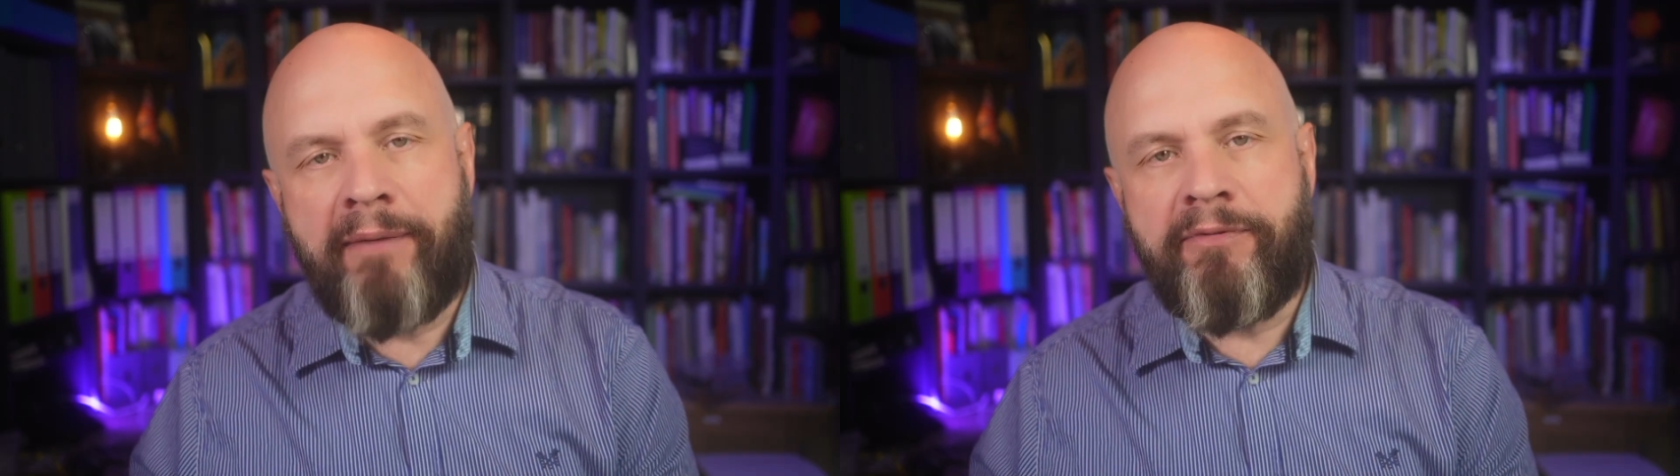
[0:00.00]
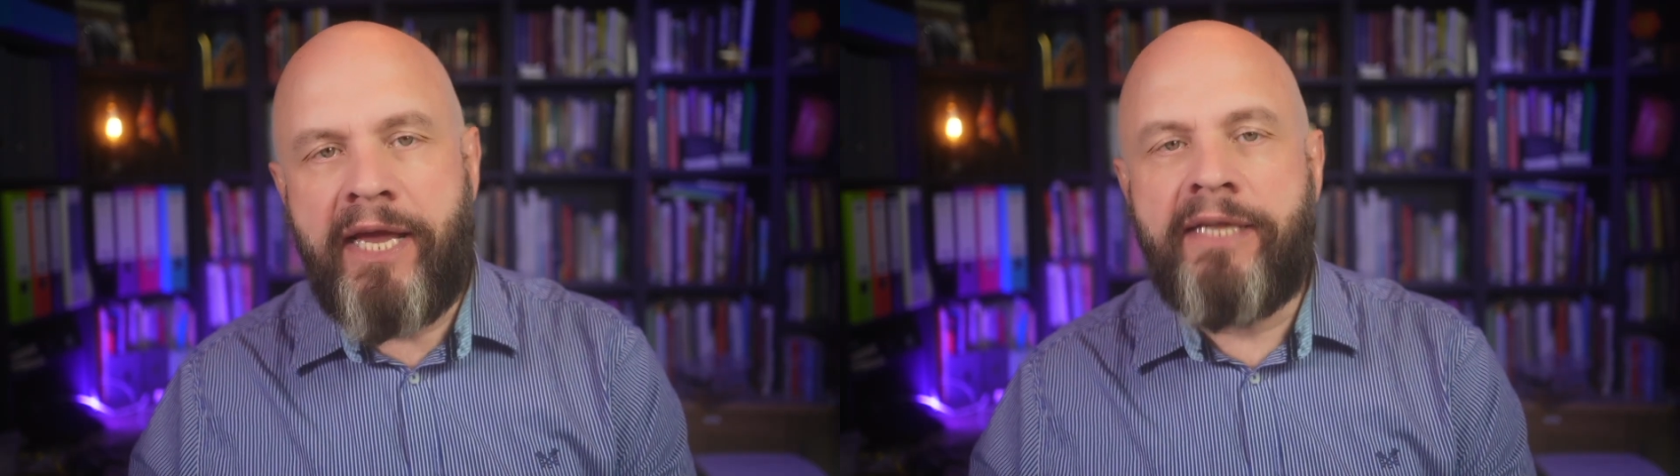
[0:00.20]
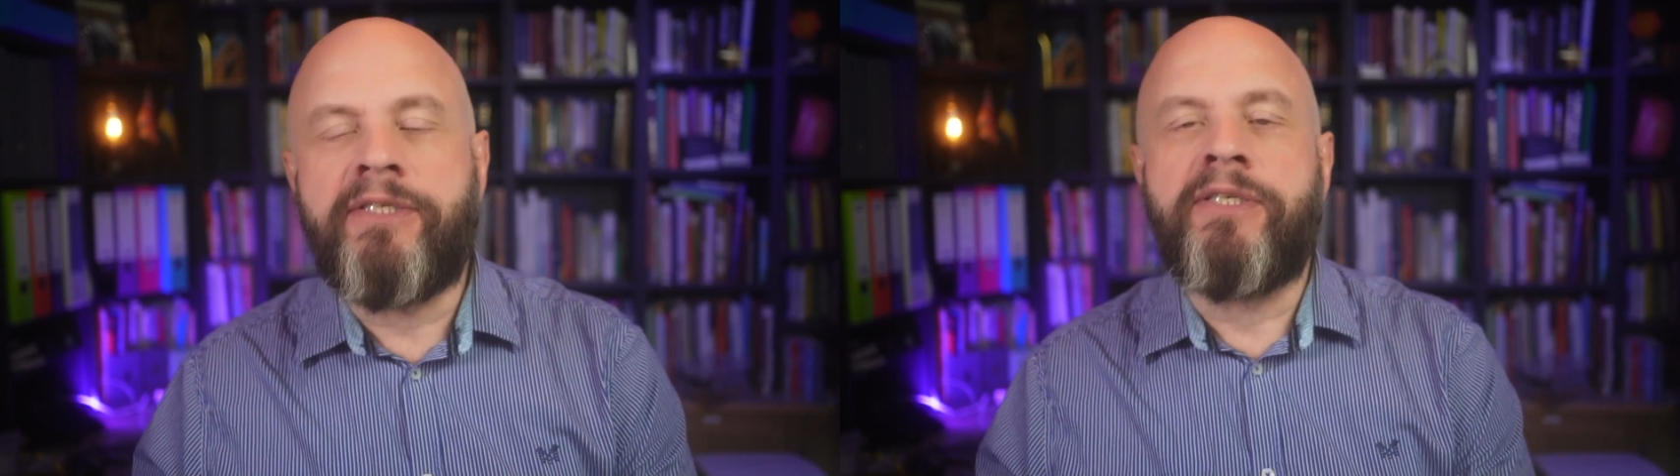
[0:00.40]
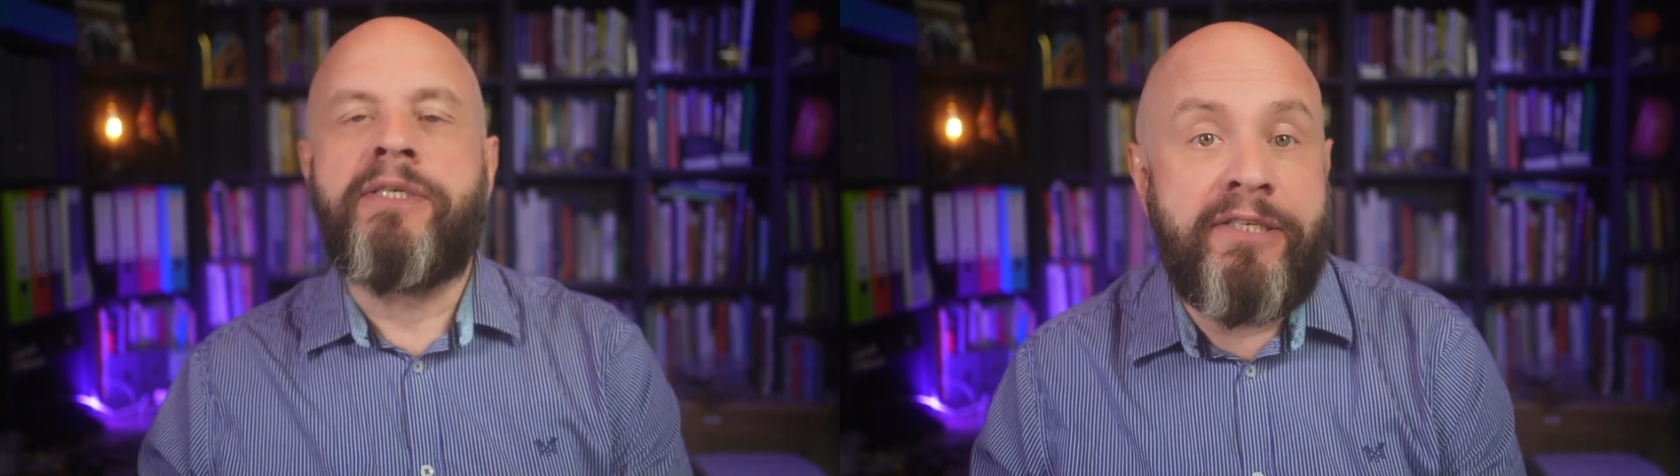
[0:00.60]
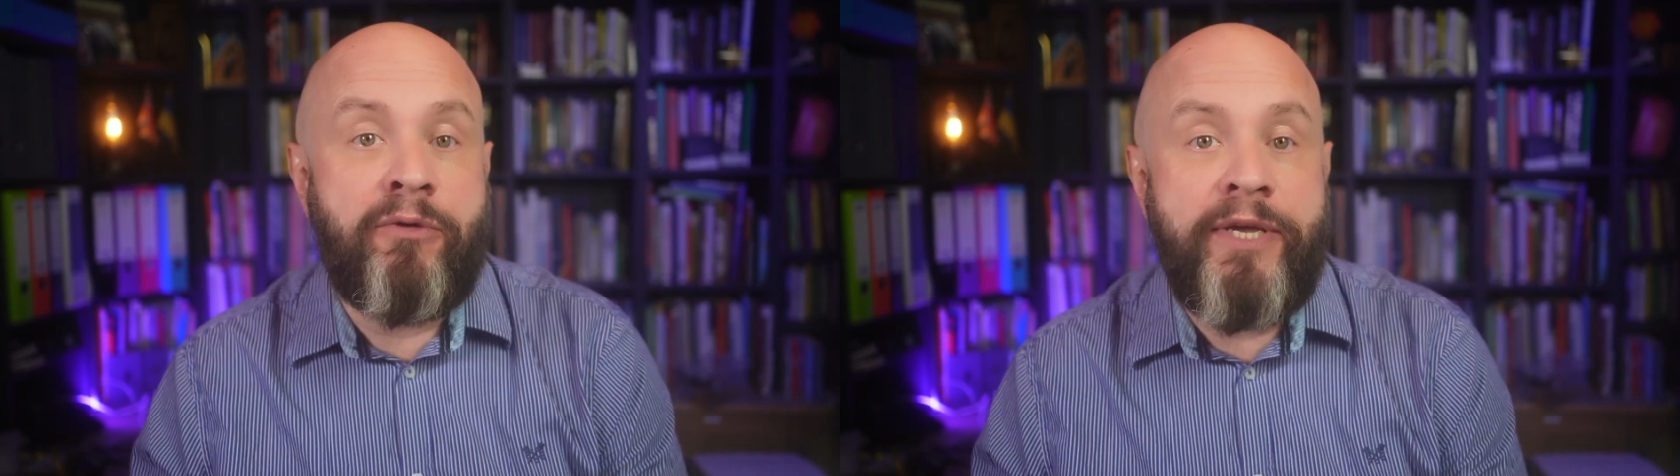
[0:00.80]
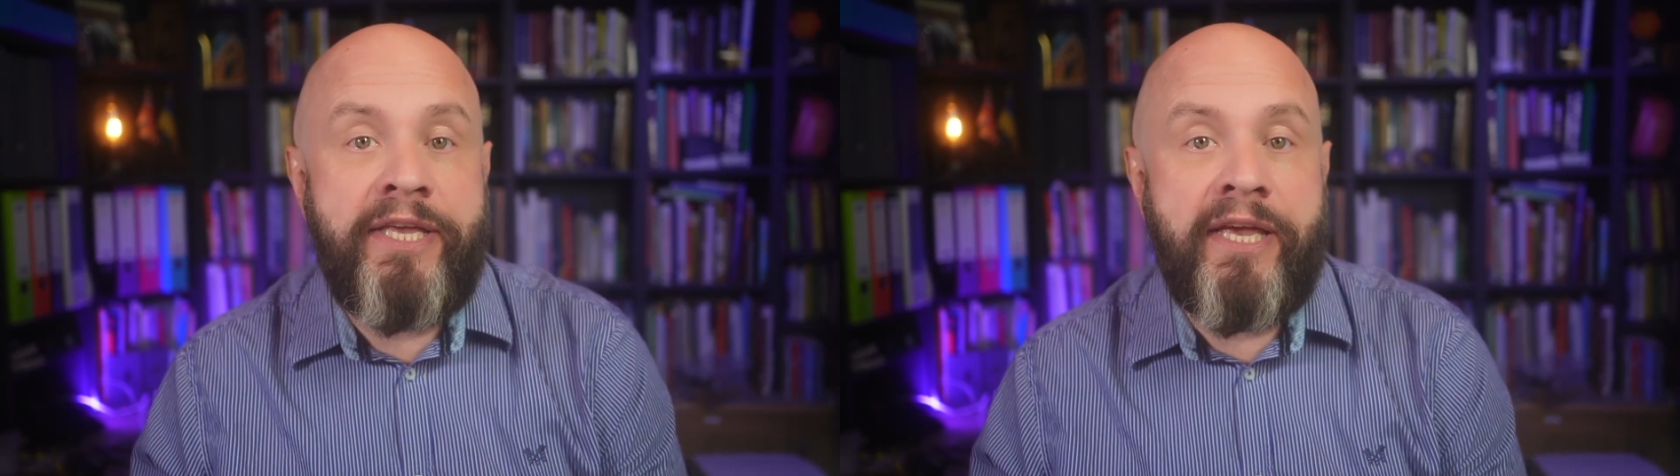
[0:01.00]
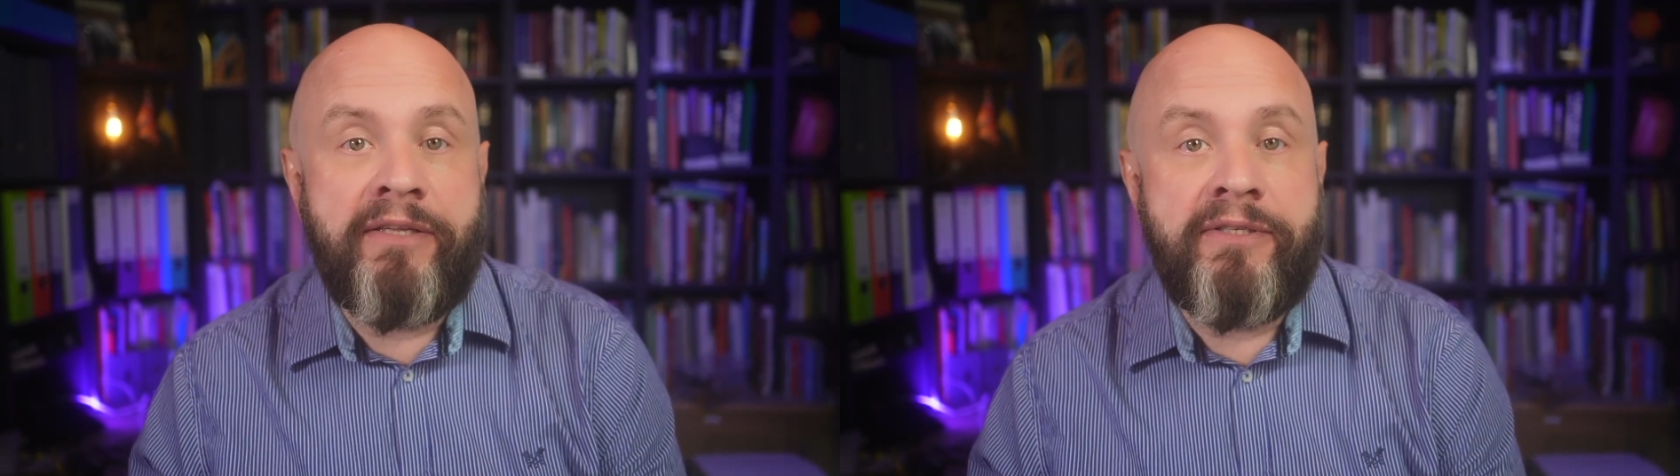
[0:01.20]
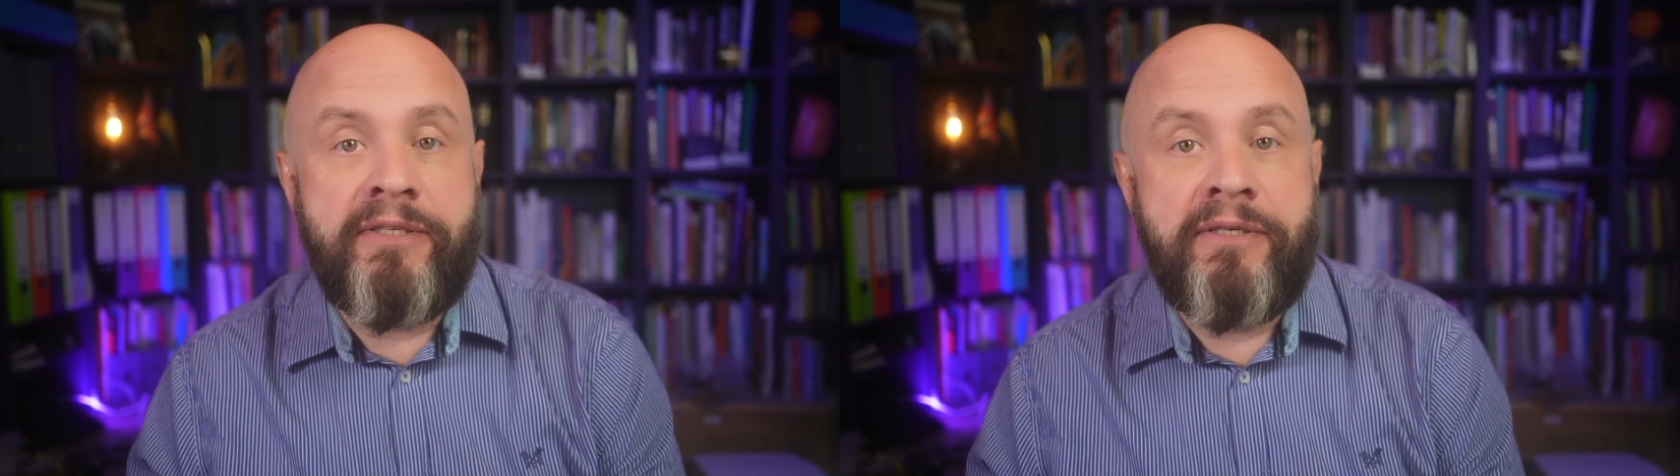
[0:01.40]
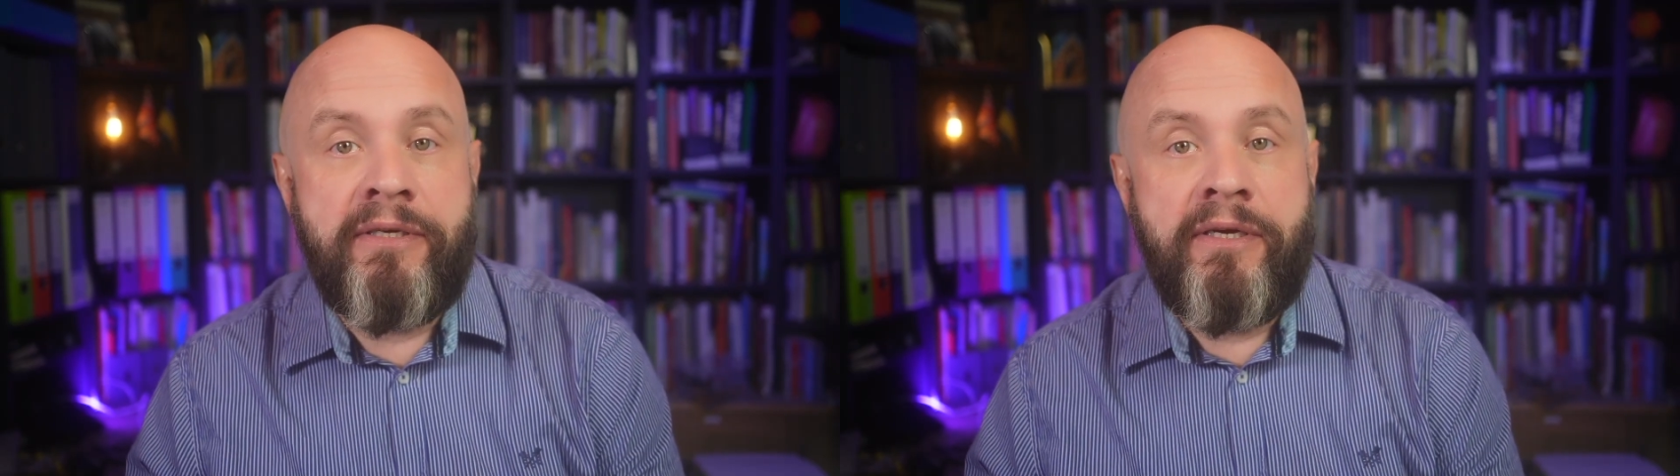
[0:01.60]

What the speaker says: updates until weekends.